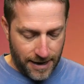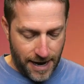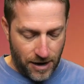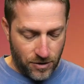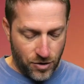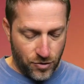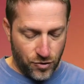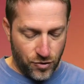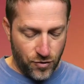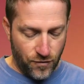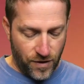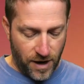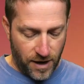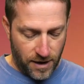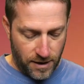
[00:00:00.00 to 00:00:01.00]
Now,
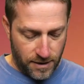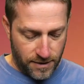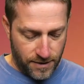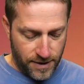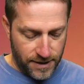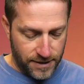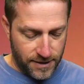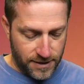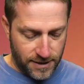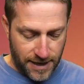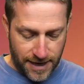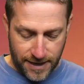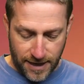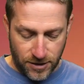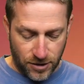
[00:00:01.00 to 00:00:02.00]
you've got,
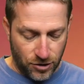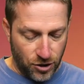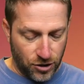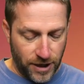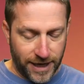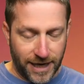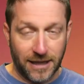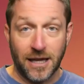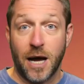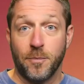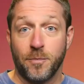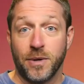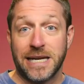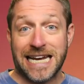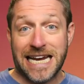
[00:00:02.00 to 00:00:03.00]
it doesn't look like a
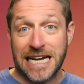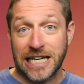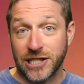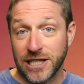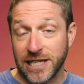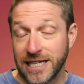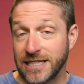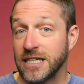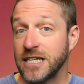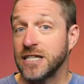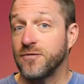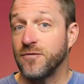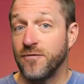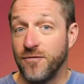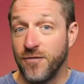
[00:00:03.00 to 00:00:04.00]
lot, but each of these
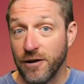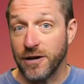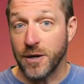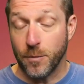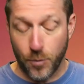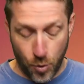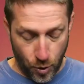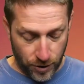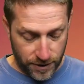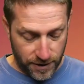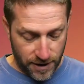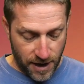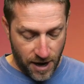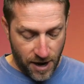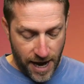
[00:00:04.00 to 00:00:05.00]
is very
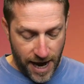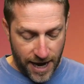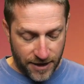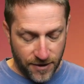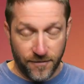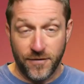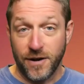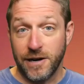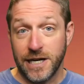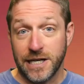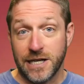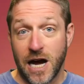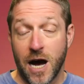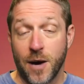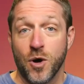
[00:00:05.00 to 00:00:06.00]
important. At the very
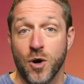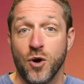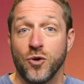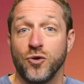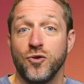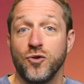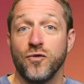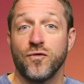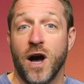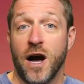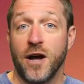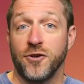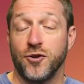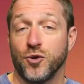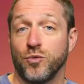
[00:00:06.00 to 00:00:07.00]
top, you've
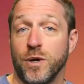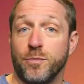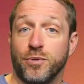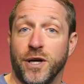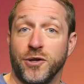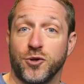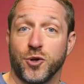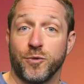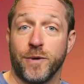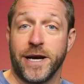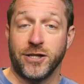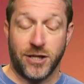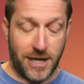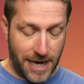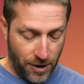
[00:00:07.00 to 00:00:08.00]
got your replay
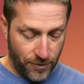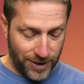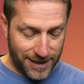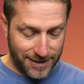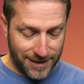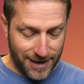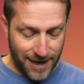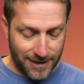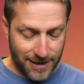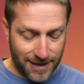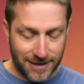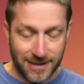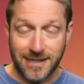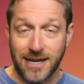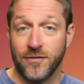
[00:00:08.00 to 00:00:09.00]
duration. Now, when it says
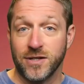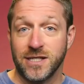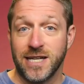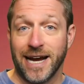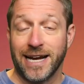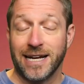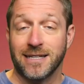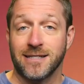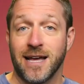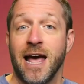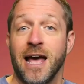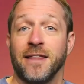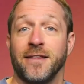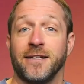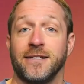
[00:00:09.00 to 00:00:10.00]
7 seconds,
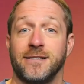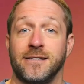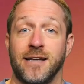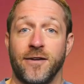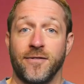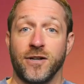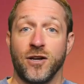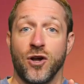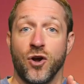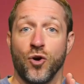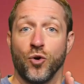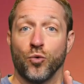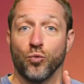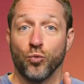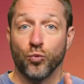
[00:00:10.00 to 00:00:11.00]
that's 7
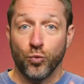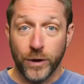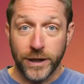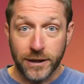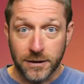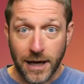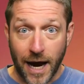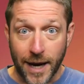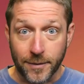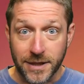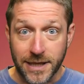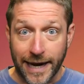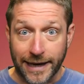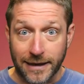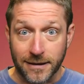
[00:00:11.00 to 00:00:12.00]

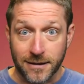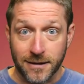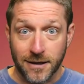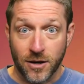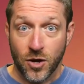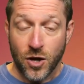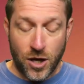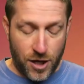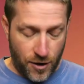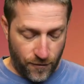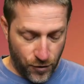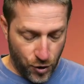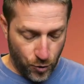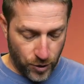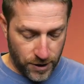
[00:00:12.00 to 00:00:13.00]
real-time seconds.
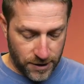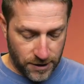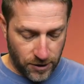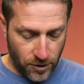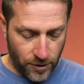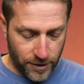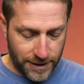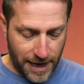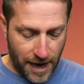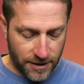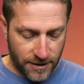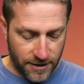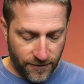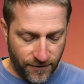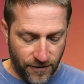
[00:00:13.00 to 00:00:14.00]
If you were to slow it
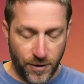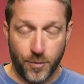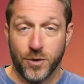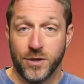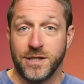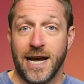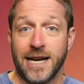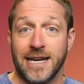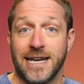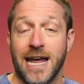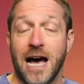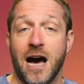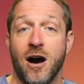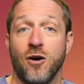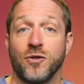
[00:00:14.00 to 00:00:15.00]
down to 50%,
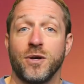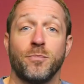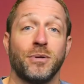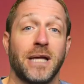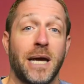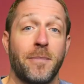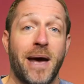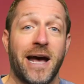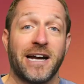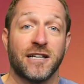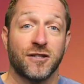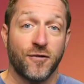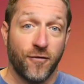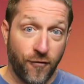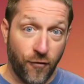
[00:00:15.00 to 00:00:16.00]
now the
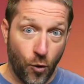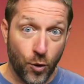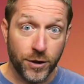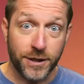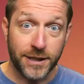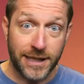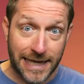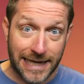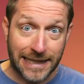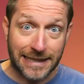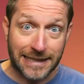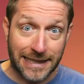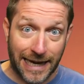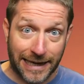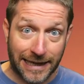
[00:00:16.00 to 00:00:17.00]
playback is
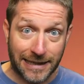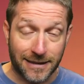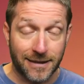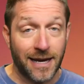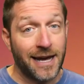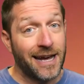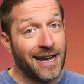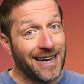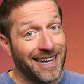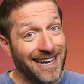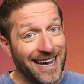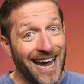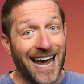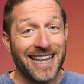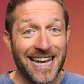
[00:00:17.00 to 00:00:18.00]
14 seconds.
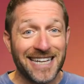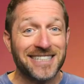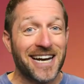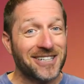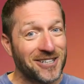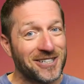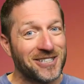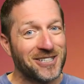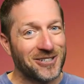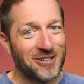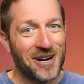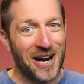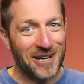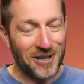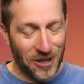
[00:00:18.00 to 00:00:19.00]
And that's actually still
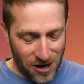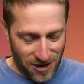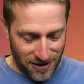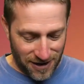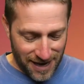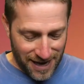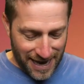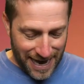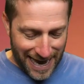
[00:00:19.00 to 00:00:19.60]
kind of long.